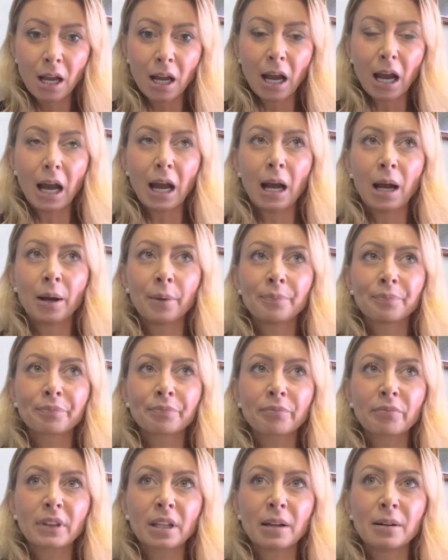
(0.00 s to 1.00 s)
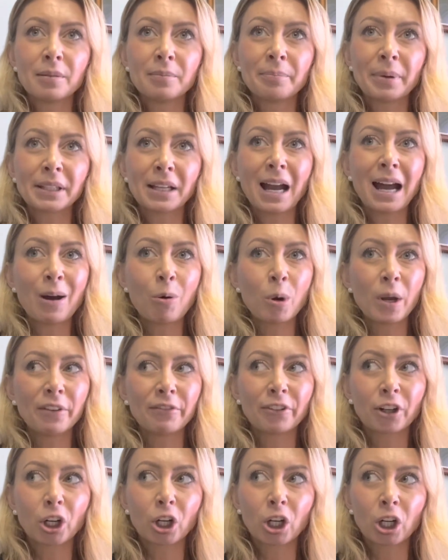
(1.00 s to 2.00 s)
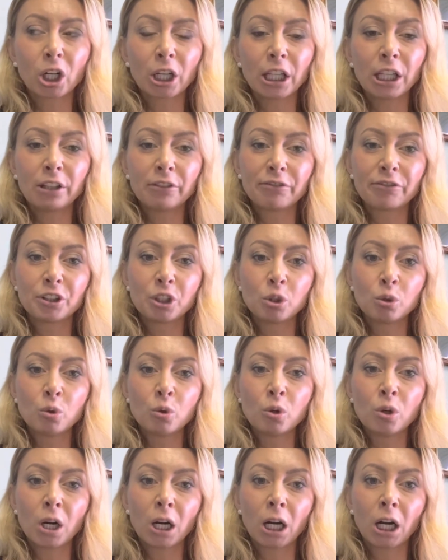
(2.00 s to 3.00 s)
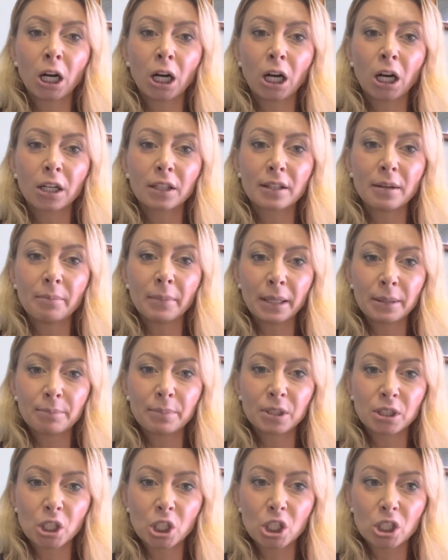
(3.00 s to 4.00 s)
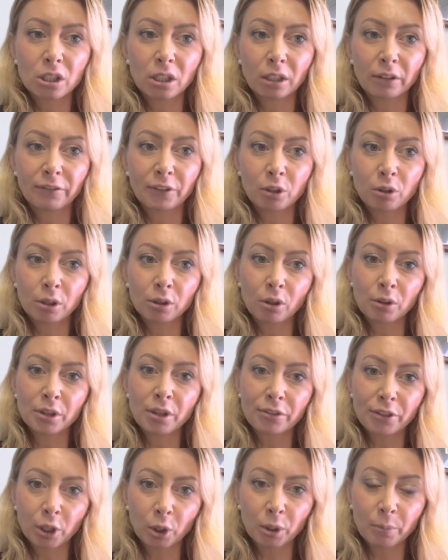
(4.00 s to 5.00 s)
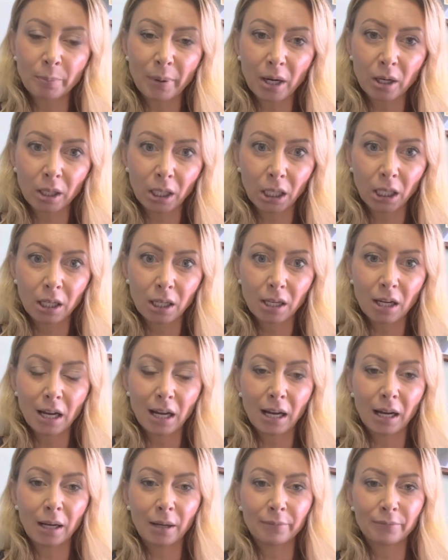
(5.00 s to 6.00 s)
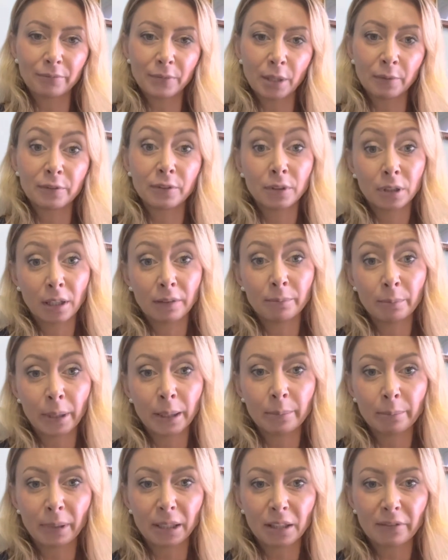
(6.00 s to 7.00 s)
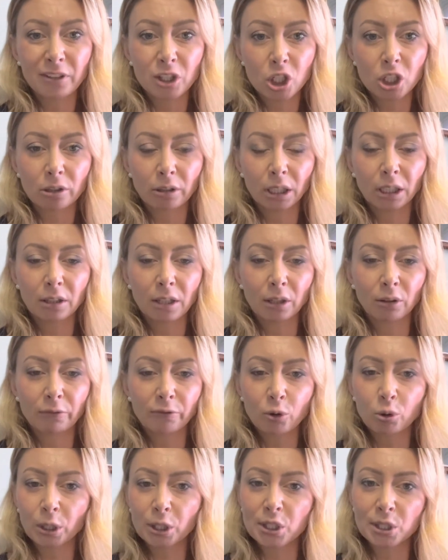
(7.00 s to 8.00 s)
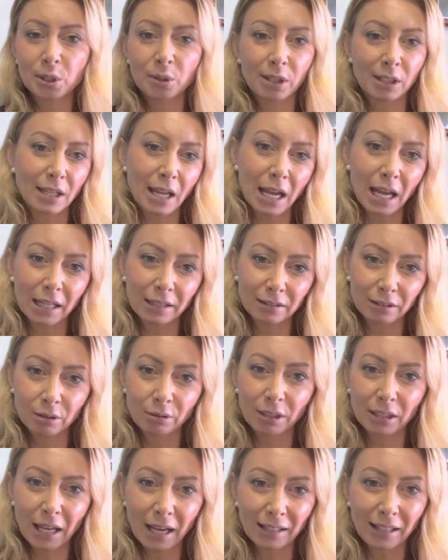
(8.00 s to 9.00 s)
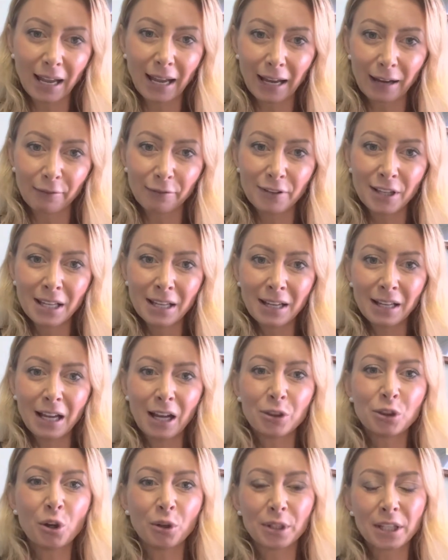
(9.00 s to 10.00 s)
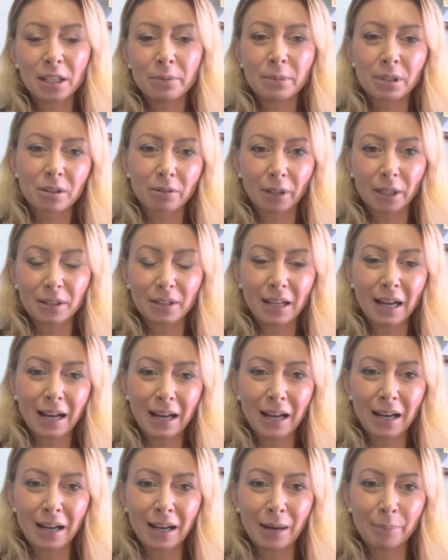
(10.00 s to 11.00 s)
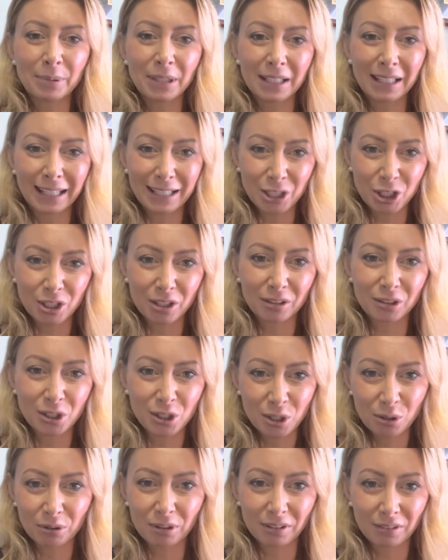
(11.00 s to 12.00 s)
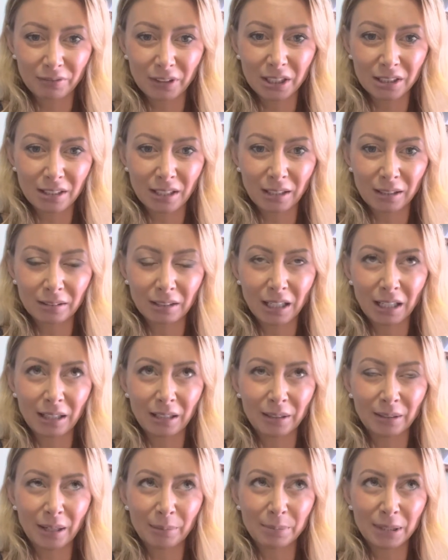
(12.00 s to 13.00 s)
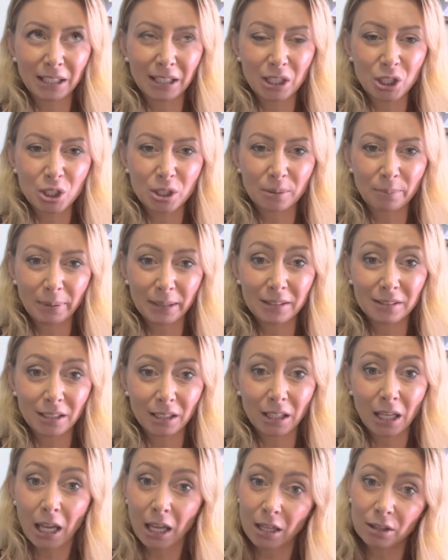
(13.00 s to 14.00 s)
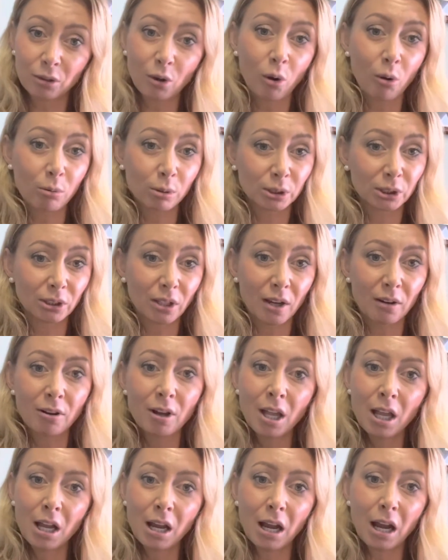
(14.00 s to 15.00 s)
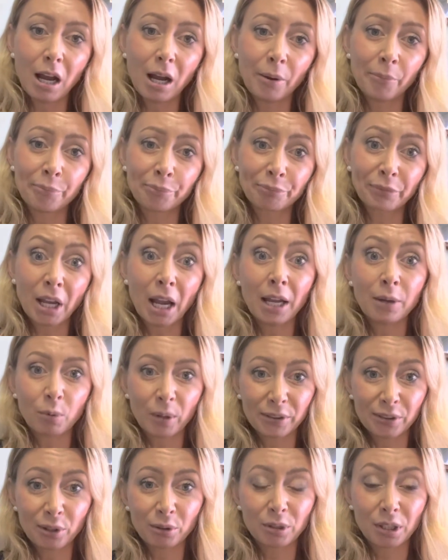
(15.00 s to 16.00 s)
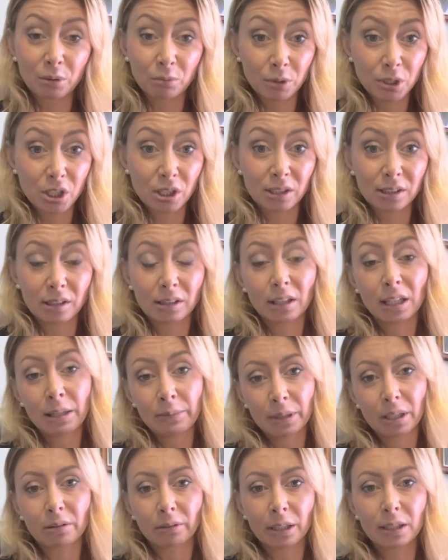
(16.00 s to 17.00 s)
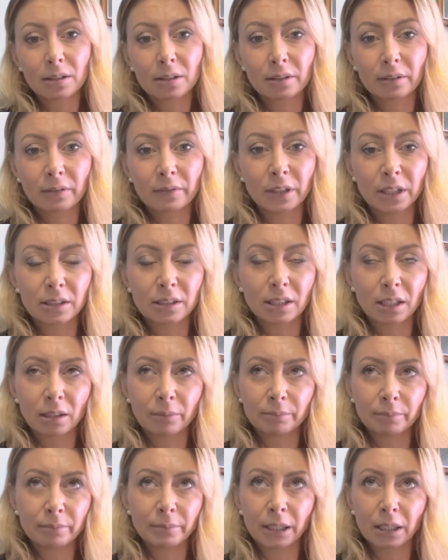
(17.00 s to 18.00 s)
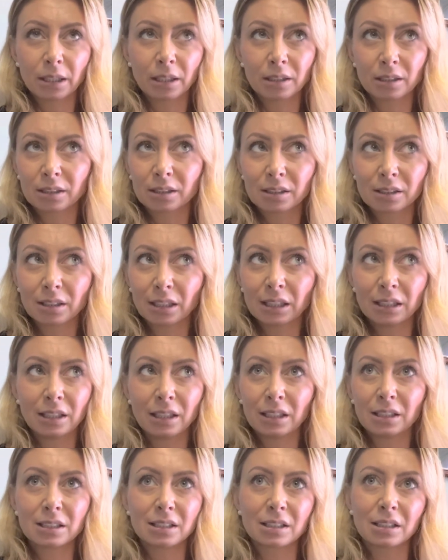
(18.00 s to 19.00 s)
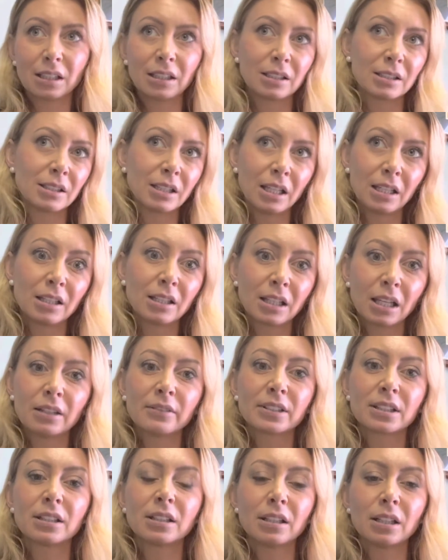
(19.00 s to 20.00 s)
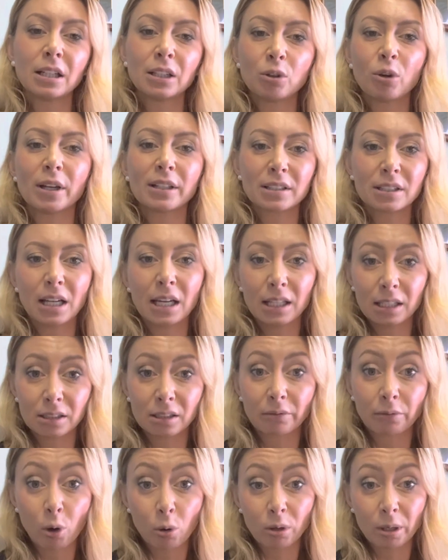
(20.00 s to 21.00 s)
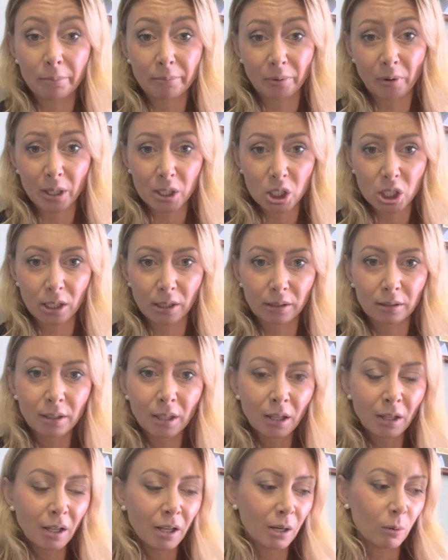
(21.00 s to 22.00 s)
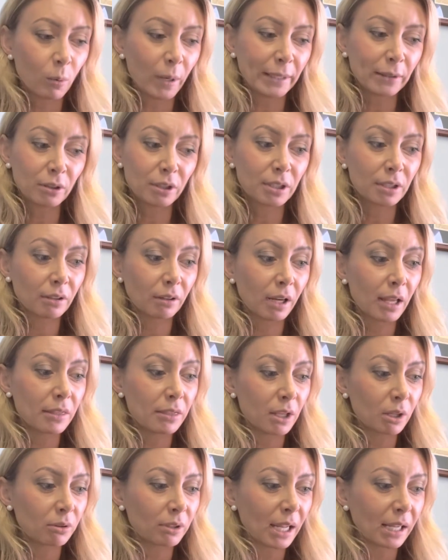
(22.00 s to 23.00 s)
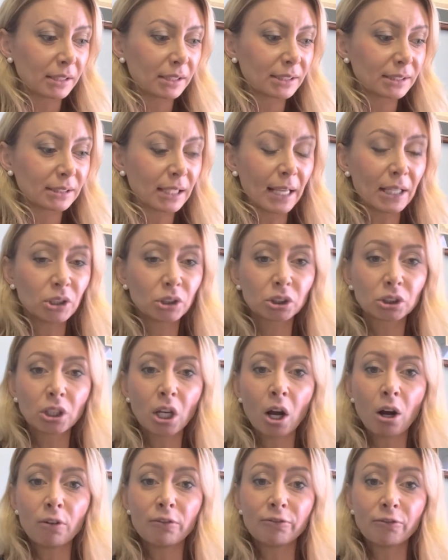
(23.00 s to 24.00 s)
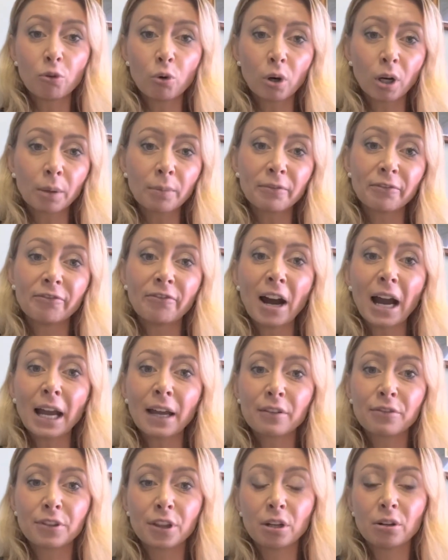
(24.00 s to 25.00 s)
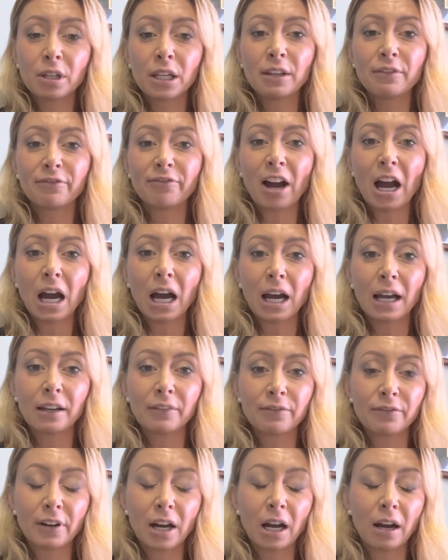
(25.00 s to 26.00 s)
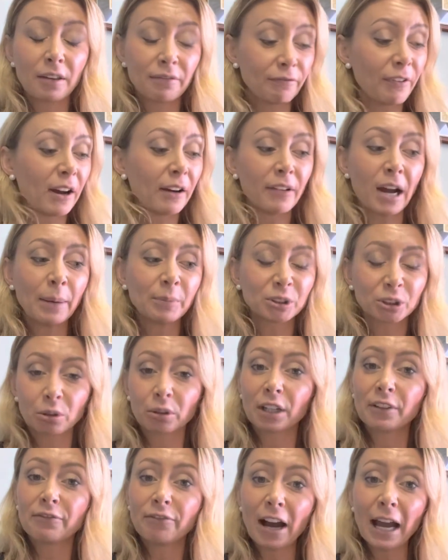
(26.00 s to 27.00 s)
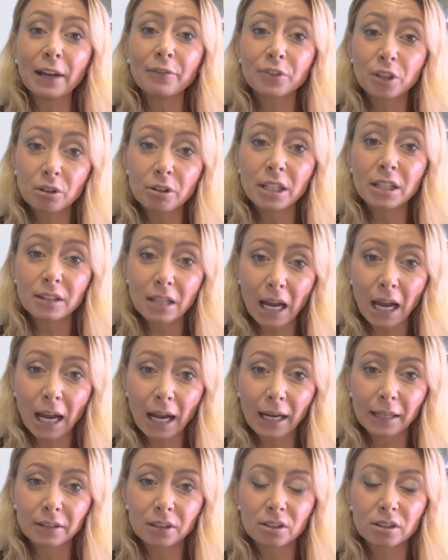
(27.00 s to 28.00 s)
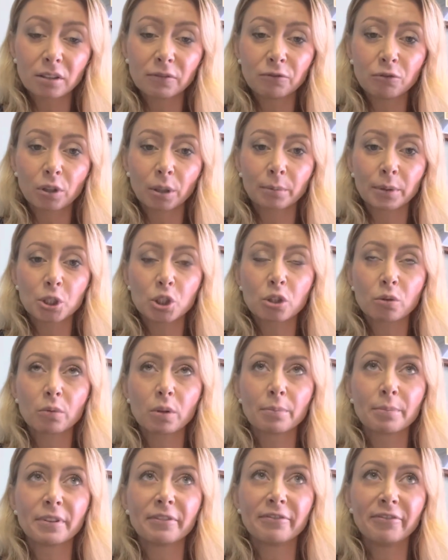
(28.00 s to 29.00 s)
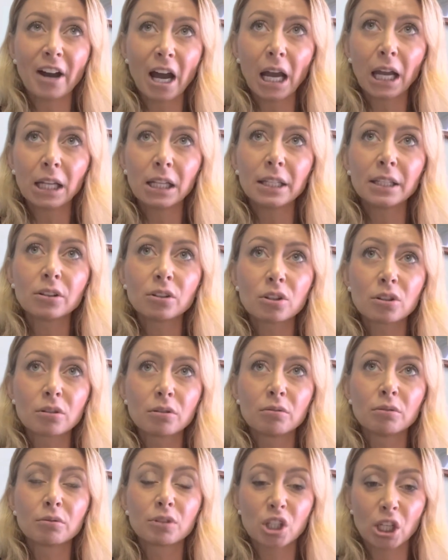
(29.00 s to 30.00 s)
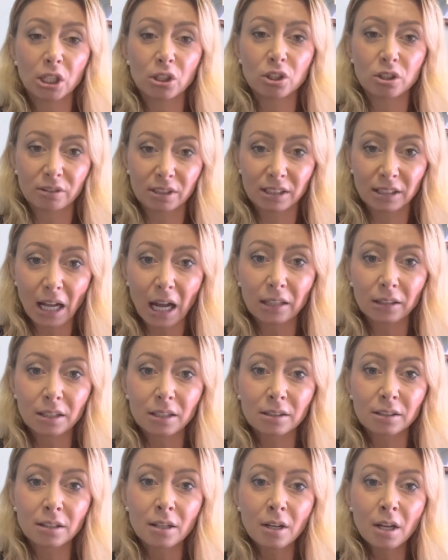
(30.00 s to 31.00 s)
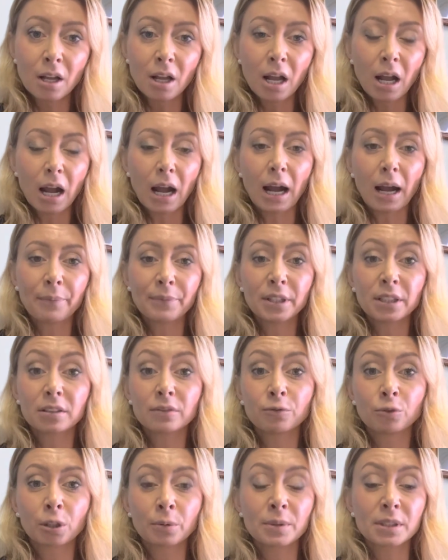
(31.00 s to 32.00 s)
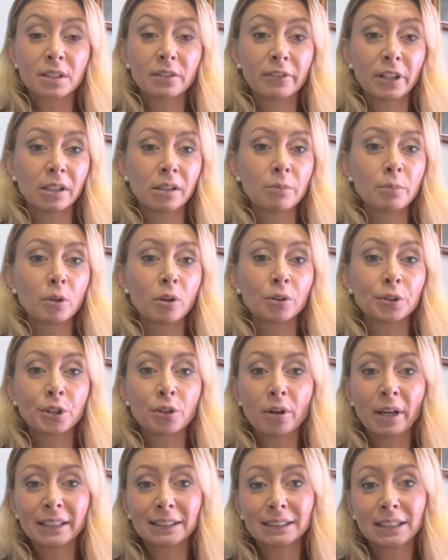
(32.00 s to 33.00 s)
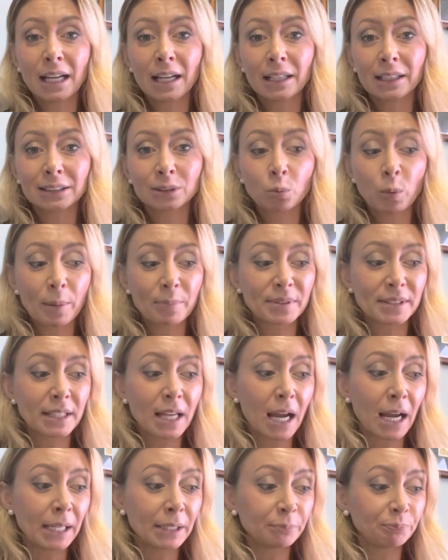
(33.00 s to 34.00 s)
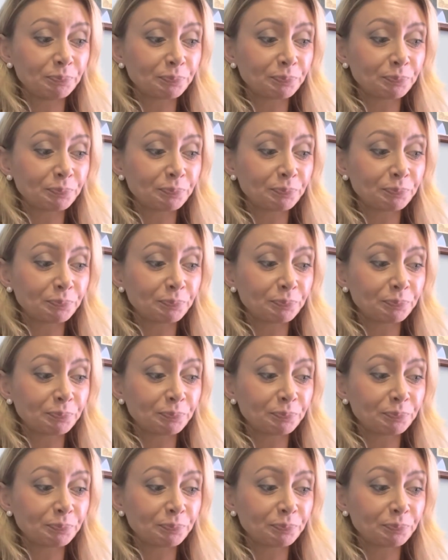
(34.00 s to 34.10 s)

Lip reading: But however, if you are the main petitioner, if you are not the third party, the main beneficiary, then of course you cannot have a non-immigrant application, student visa application pending, and also I-130, which is an immigrant visa, because it gives the USCIS a wrong impression while you're here in the United States. So Form 539 is the form that you will be filing to change your status. This form is available on USCIS website.